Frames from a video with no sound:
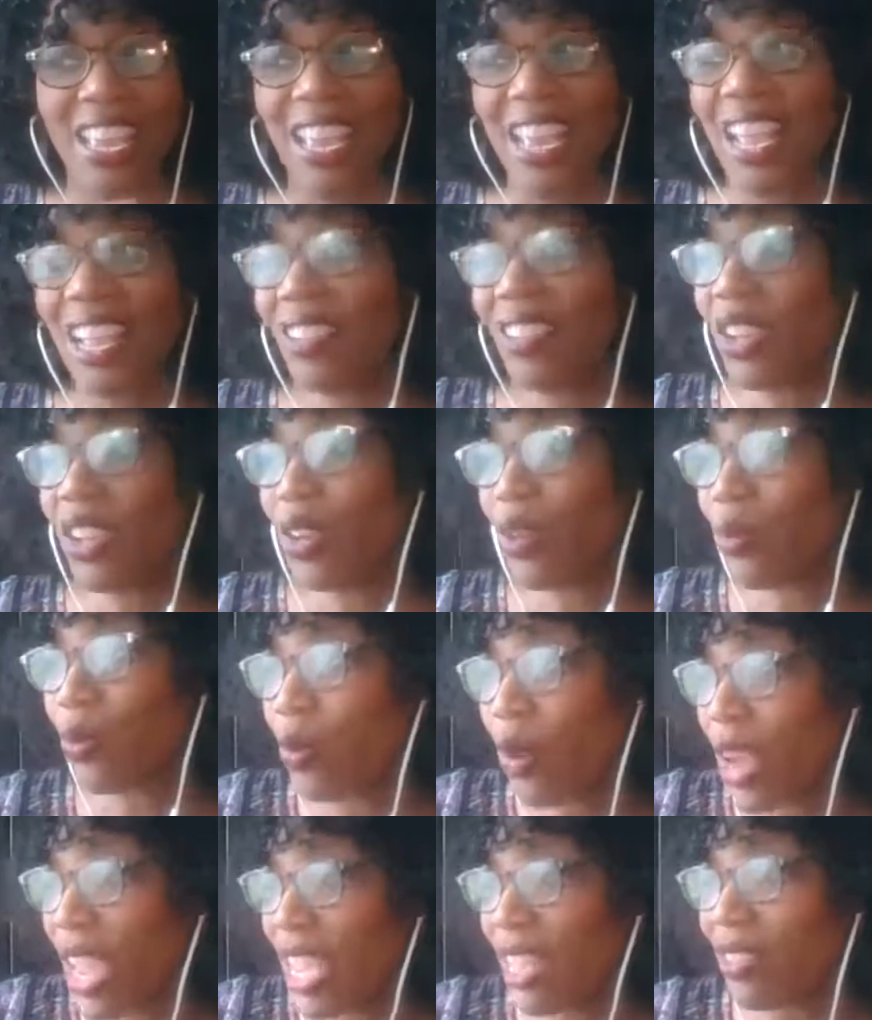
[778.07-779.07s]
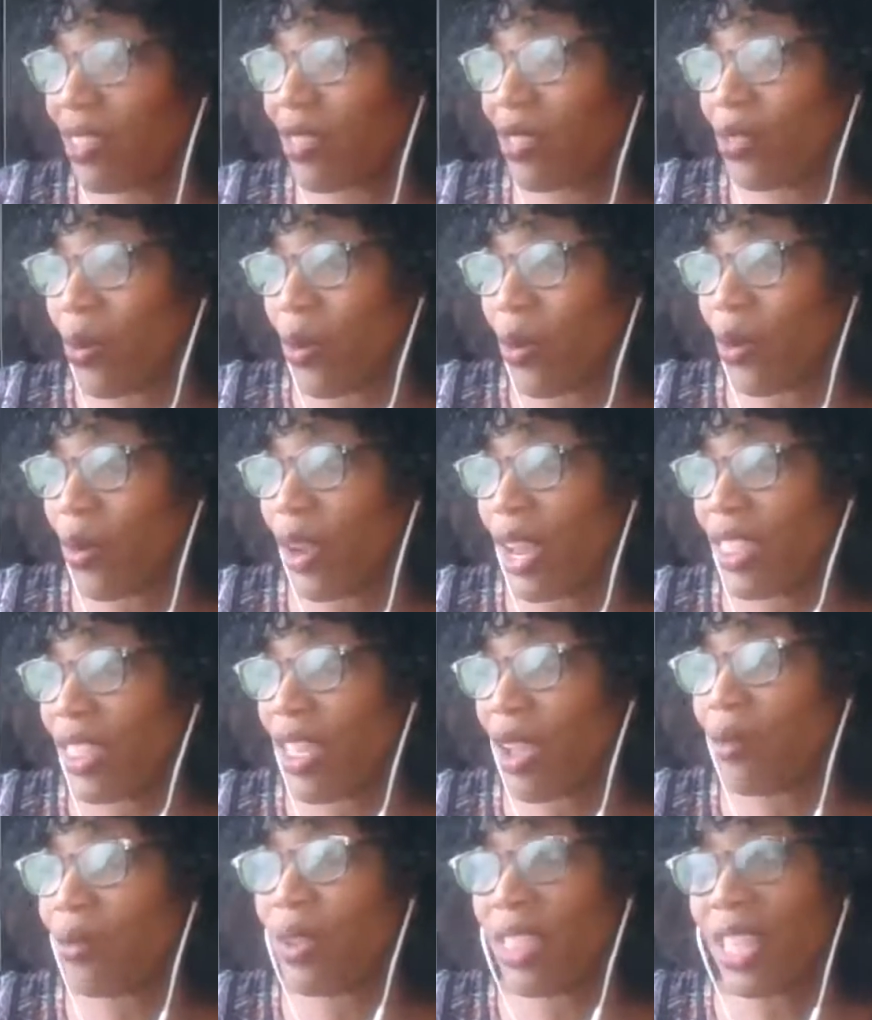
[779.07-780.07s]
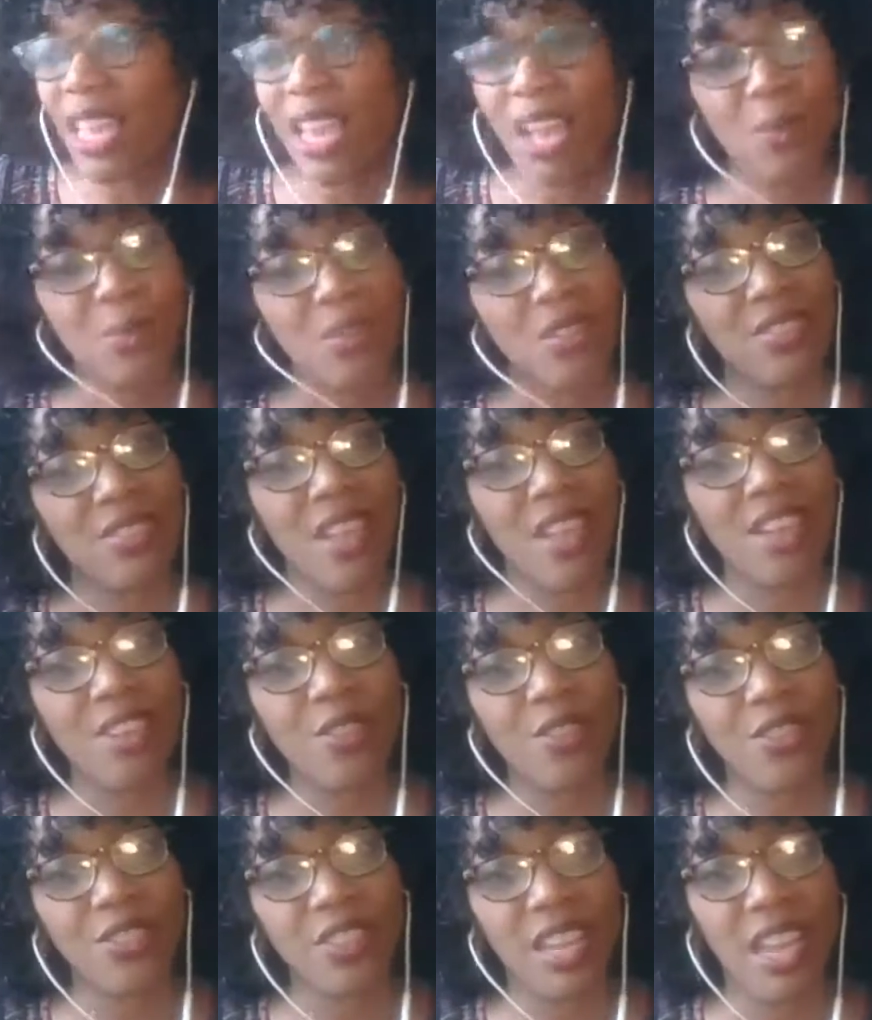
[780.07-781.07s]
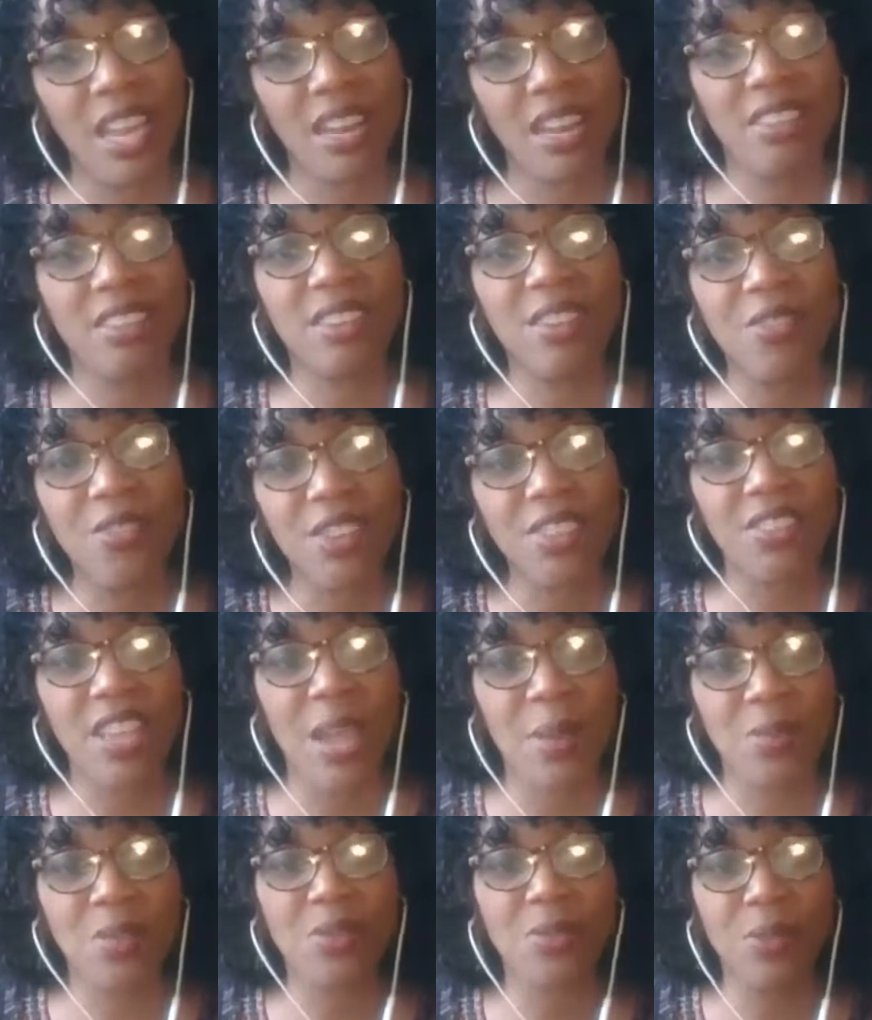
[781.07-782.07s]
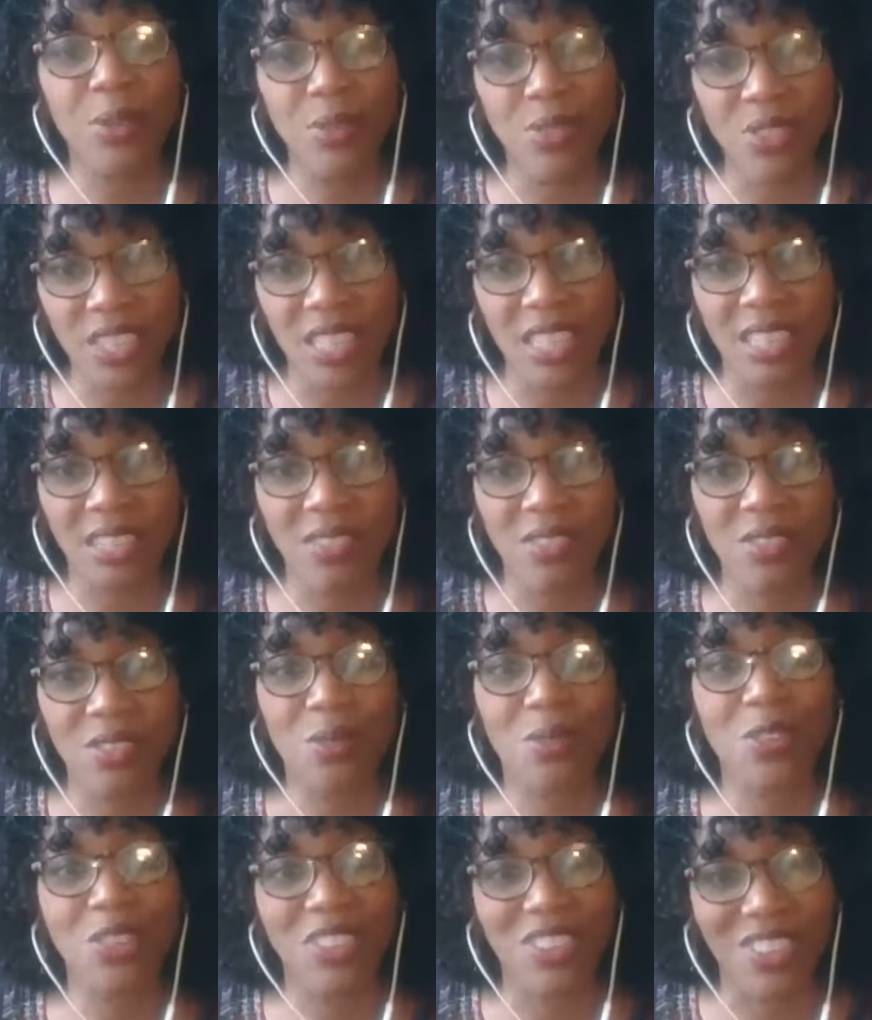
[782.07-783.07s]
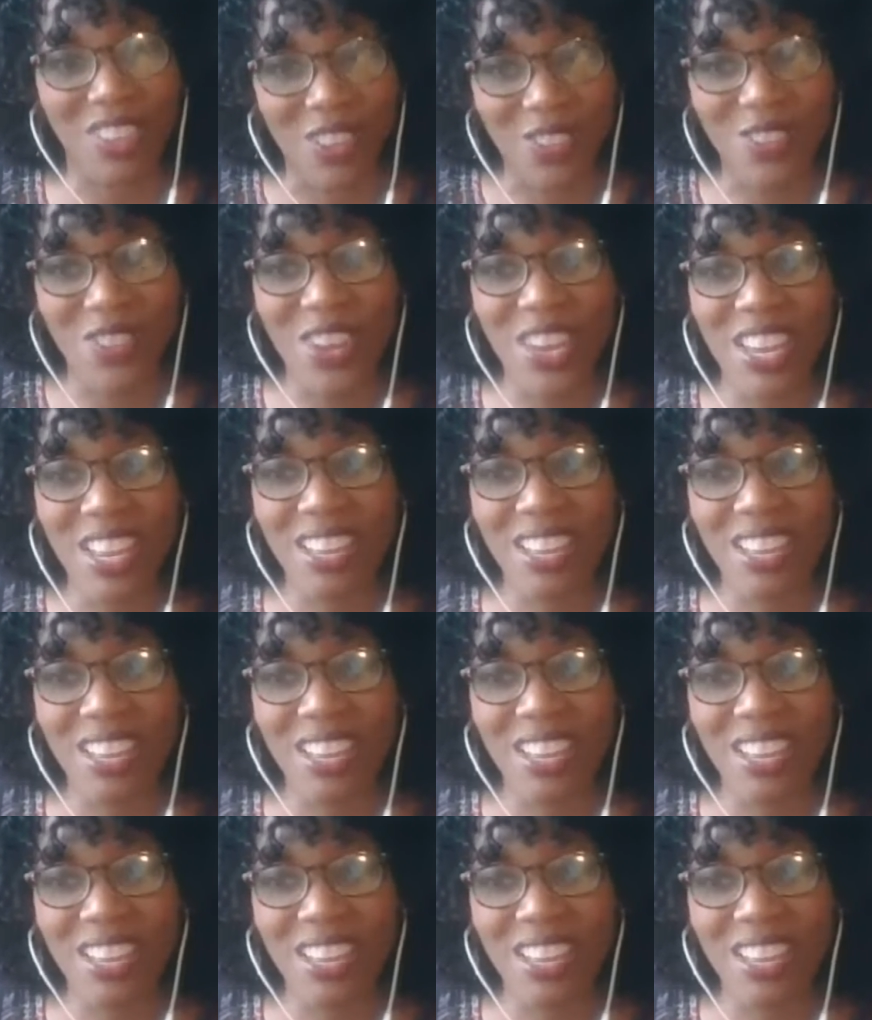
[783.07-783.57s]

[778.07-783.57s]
It's a great story that really helps us to understand different types of routines for different